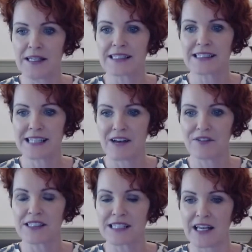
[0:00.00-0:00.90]
Steph
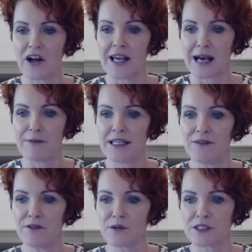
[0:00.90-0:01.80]
is saying, I am an
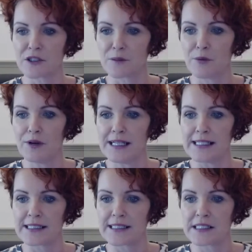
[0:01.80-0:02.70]
influencer.
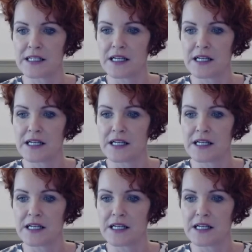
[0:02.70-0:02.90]
Brilliant.